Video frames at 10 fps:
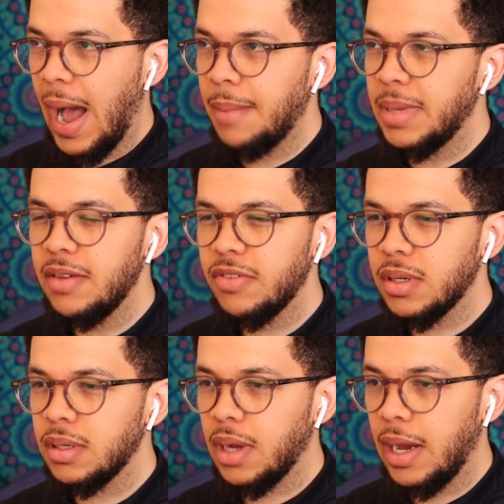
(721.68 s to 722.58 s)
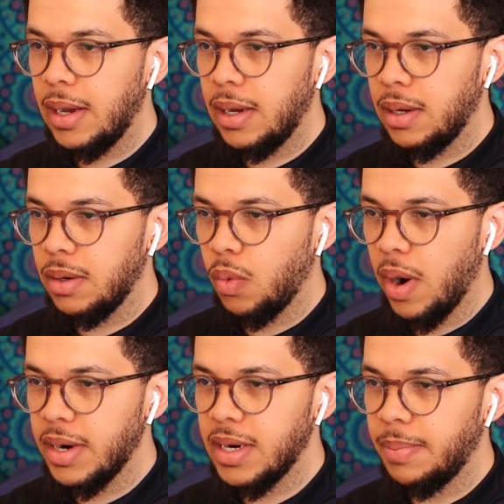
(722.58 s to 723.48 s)
I'm even
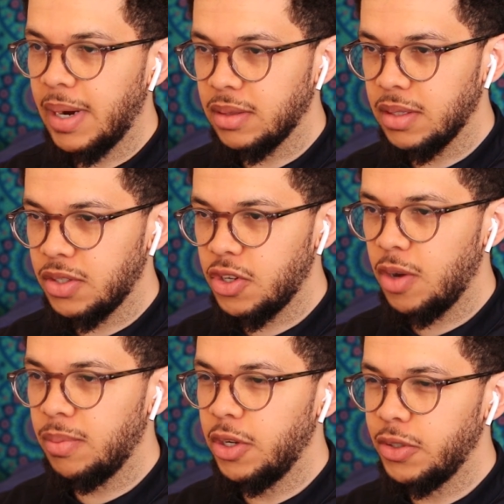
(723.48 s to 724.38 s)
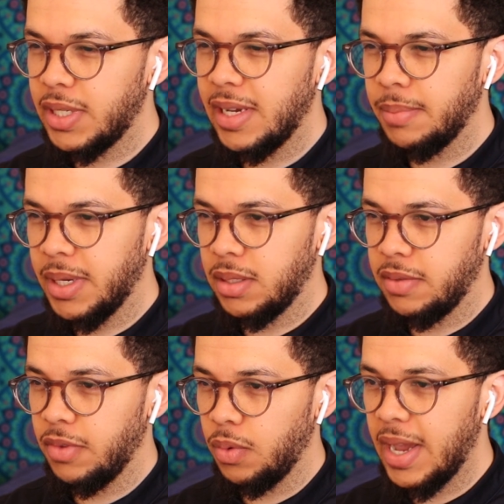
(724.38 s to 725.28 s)
worried about this term looting because
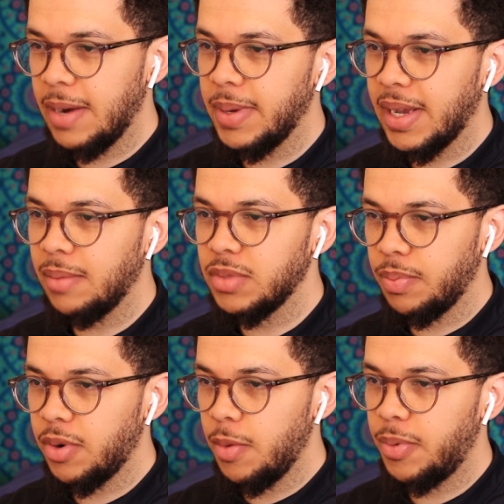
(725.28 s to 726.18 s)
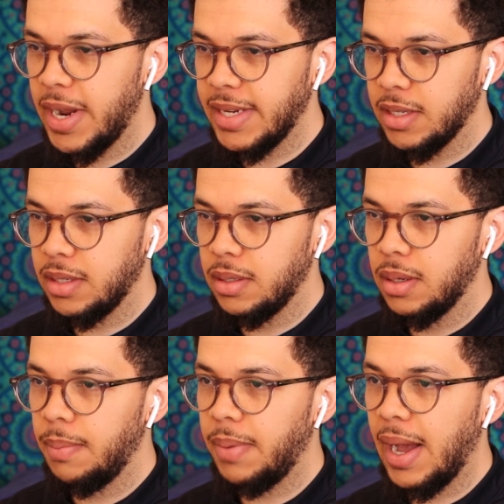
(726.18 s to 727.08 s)
of the way it becomes appropriated
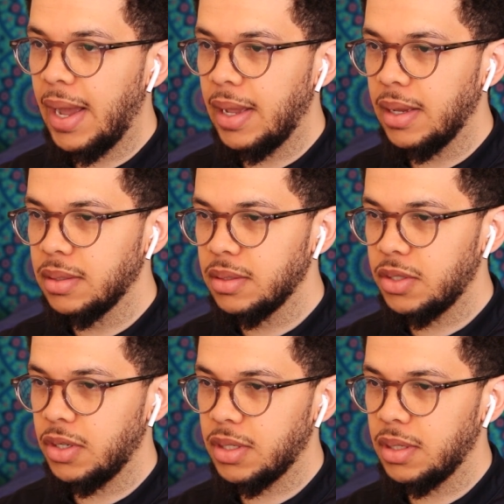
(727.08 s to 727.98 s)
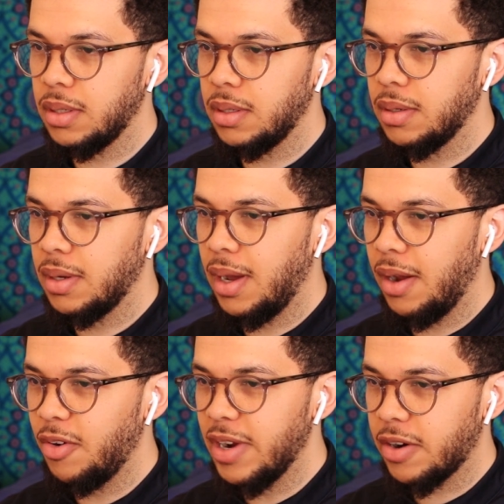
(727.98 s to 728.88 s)
by certain
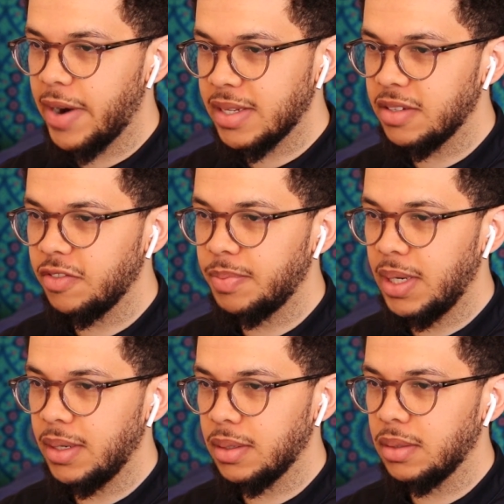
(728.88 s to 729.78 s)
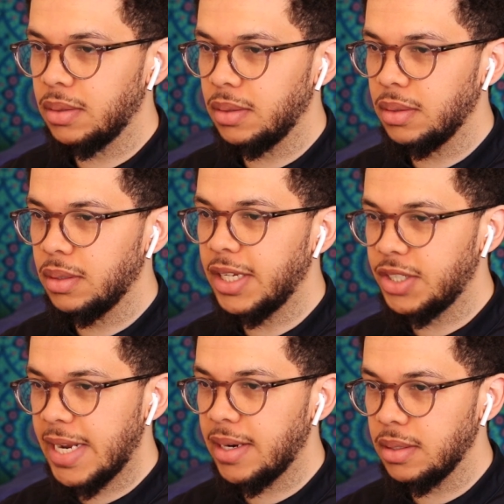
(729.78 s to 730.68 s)
regressive political
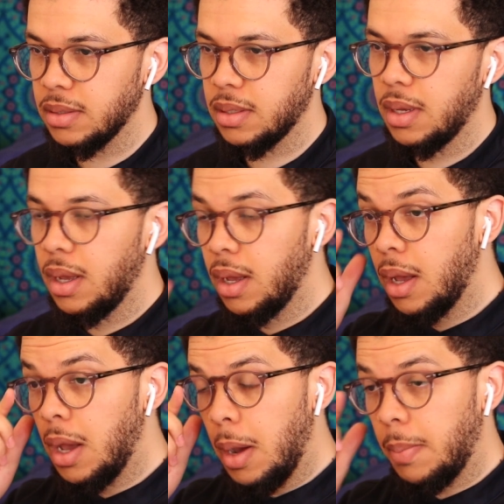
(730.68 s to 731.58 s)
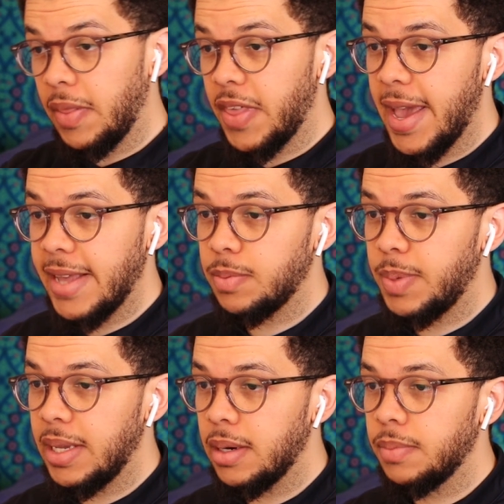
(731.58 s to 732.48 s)
agendas. But there has
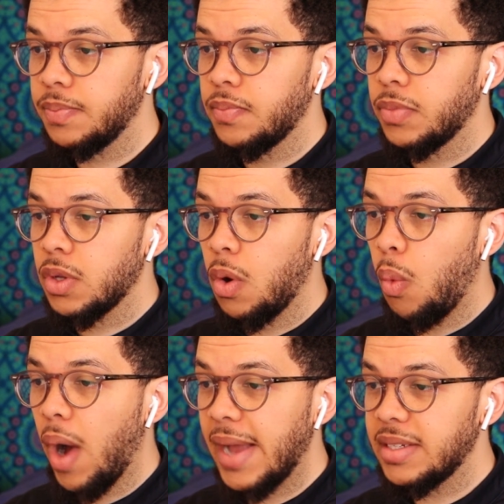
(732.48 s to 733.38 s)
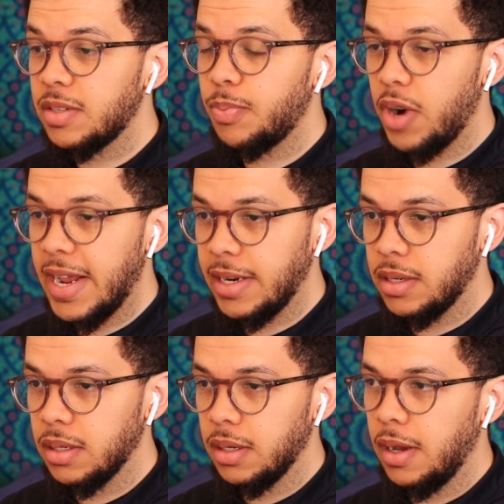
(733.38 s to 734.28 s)
been
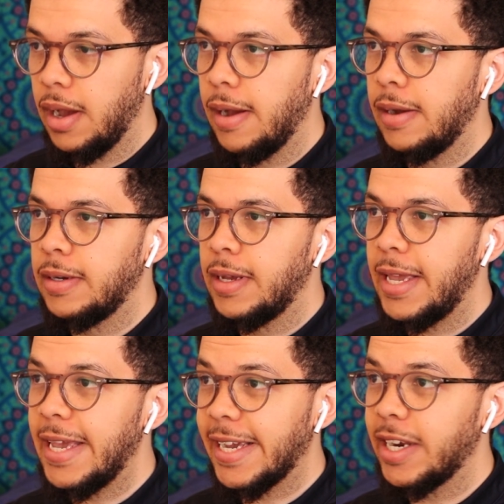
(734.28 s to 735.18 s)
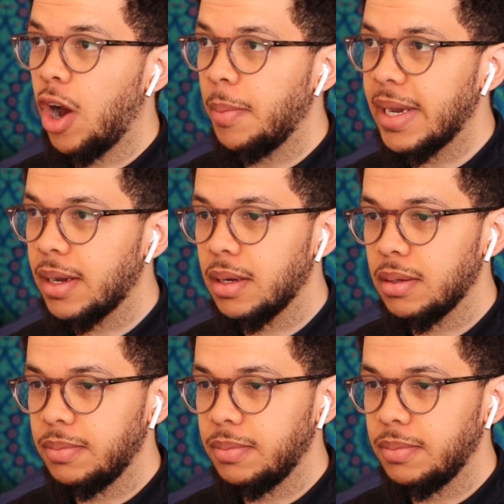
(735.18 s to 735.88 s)
widespread economic